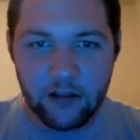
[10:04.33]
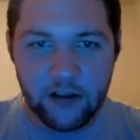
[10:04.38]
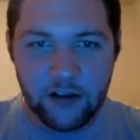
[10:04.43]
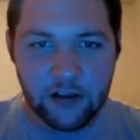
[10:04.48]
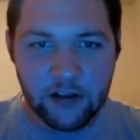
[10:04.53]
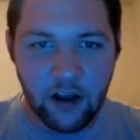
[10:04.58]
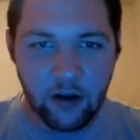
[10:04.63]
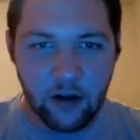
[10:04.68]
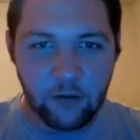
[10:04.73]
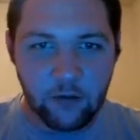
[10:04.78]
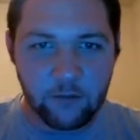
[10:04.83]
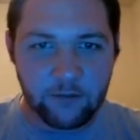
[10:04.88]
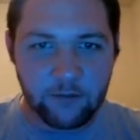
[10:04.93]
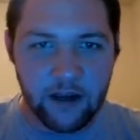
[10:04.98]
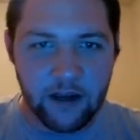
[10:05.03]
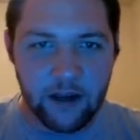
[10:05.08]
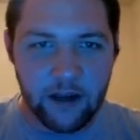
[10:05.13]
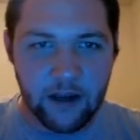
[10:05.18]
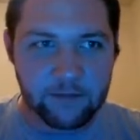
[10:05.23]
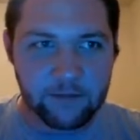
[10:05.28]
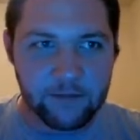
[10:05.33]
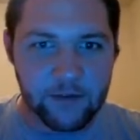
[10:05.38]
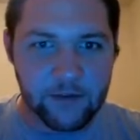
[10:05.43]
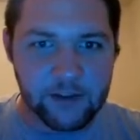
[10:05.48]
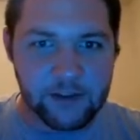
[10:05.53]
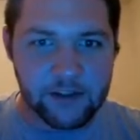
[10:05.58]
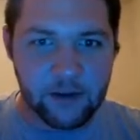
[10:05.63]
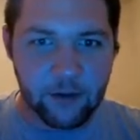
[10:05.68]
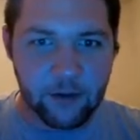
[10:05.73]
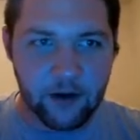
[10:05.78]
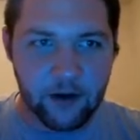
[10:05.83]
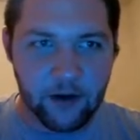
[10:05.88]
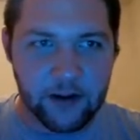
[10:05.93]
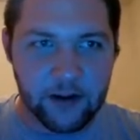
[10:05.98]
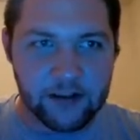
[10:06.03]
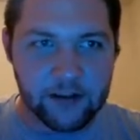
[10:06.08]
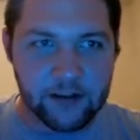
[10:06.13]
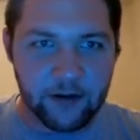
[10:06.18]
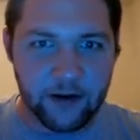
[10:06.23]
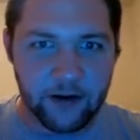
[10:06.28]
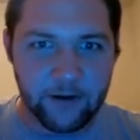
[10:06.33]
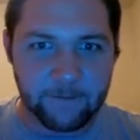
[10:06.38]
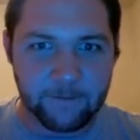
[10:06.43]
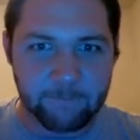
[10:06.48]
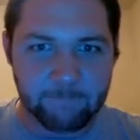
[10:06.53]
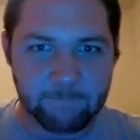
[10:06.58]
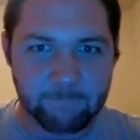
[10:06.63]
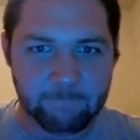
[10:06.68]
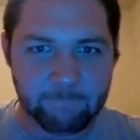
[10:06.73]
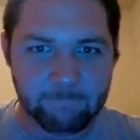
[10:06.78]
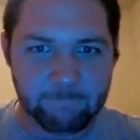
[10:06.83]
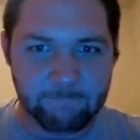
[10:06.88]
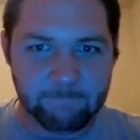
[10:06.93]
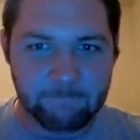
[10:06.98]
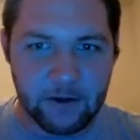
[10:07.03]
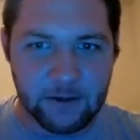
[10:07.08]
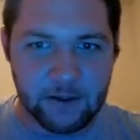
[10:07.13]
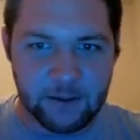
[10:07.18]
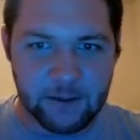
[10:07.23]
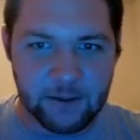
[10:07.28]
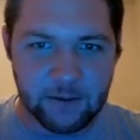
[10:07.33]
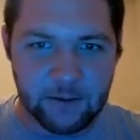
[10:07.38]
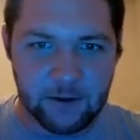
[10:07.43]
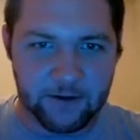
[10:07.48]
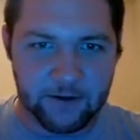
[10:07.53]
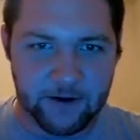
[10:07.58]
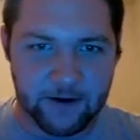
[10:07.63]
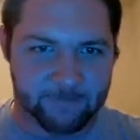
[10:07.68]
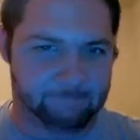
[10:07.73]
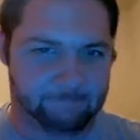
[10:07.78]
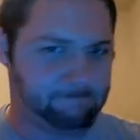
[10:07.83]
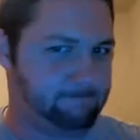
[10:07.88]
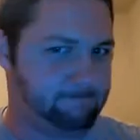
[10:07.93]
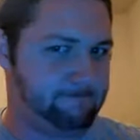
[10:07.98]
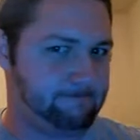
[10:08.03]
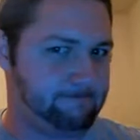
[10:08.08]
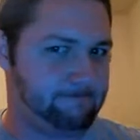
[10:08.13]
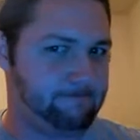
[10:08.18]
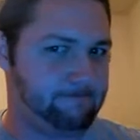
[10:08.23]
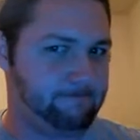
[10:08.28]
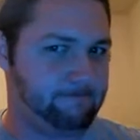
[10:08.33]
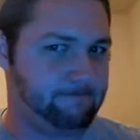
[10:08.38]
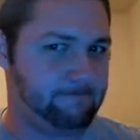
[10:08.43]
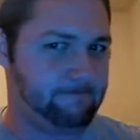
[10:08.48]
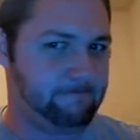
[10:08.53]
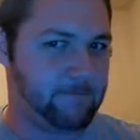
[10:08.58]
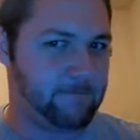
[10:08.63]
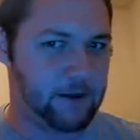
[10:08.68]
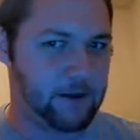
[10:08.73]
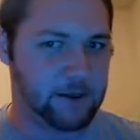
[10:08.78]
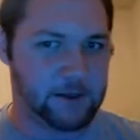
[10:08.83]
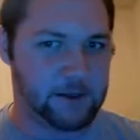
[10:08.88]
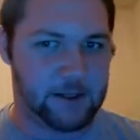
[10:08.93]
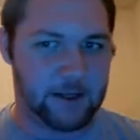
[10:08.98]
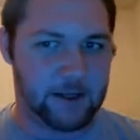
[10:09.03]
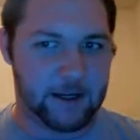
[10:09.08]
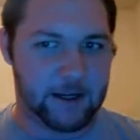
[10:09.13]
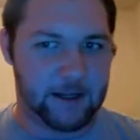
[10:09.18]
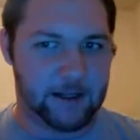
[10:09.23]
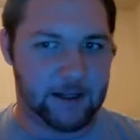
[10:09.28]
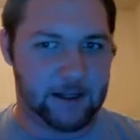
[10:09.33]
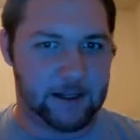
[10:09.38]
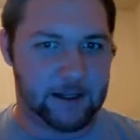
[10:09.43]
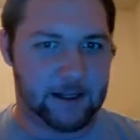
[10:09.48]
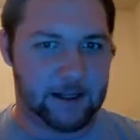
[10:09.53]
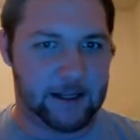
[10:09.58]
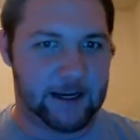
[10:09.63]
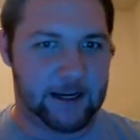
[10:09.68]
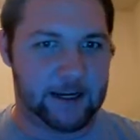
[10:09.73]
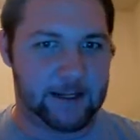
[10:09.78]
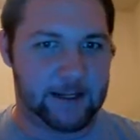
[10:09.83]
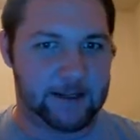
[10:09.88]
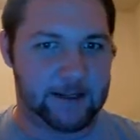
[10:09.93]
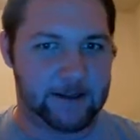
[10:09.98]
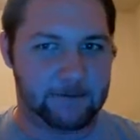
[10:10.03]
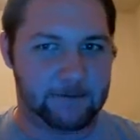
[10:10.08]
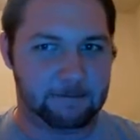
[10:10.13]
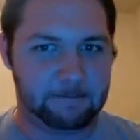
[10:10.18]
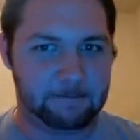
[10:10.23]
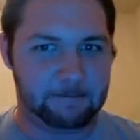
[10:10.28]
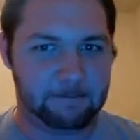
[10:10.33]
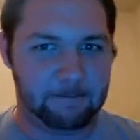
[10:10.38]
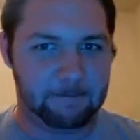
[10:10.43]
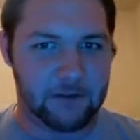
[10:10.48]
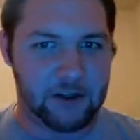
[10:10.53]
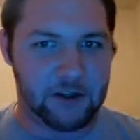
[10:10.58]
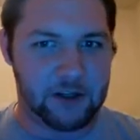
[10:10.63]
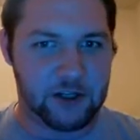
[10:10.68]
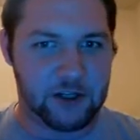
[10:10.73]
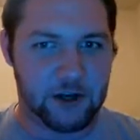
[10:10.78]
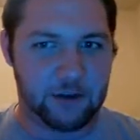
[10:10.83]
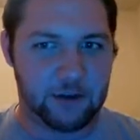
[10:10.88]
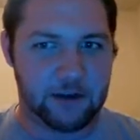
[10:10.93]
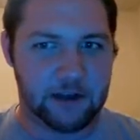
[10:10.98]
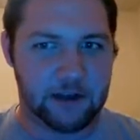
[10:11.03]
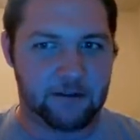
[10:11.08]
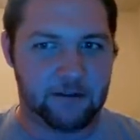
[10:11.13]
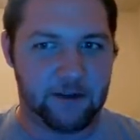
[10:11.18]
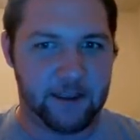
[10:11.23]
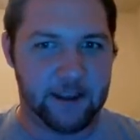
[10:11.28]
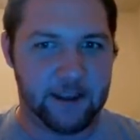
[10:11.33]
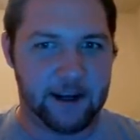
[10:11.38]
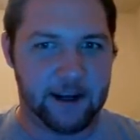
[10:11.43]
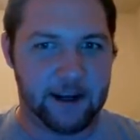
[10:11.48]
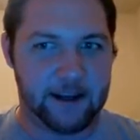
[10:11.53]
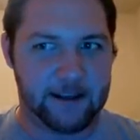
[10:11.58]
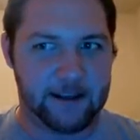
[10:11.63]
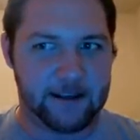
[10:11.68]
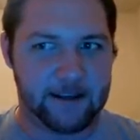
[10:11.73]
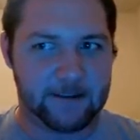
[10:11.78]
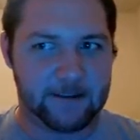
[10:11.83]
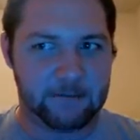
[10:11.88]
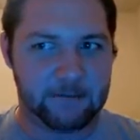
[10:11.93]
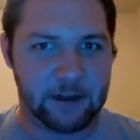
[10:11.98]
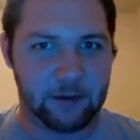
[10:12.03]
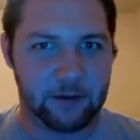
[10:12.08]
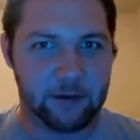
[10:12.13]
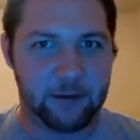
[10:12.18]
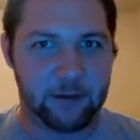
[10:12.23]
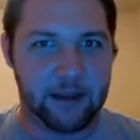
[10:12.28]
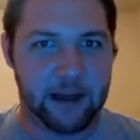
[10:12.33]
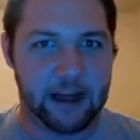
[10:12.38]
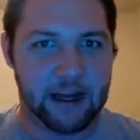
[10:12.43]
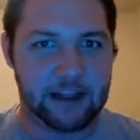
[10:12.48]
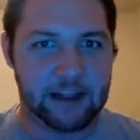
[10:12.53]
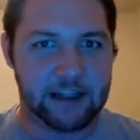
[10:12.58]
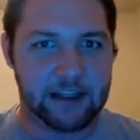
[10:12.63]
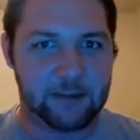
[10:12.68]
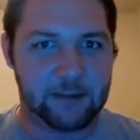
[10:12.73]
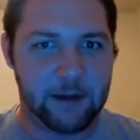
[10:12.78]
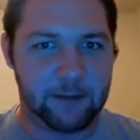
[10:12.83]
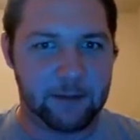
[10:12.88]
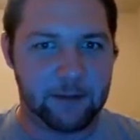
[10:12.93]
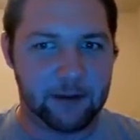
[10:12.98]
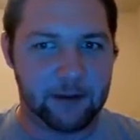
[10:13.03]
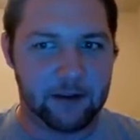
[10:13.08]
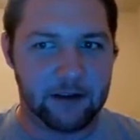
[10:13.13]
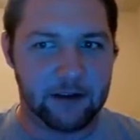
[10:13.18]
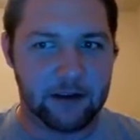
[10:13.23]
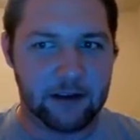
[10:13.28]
there's, oh, uh, there's some, oh, it's over here. There's something over here. There's like a little island. Shall we live on the island? Shall we be island people?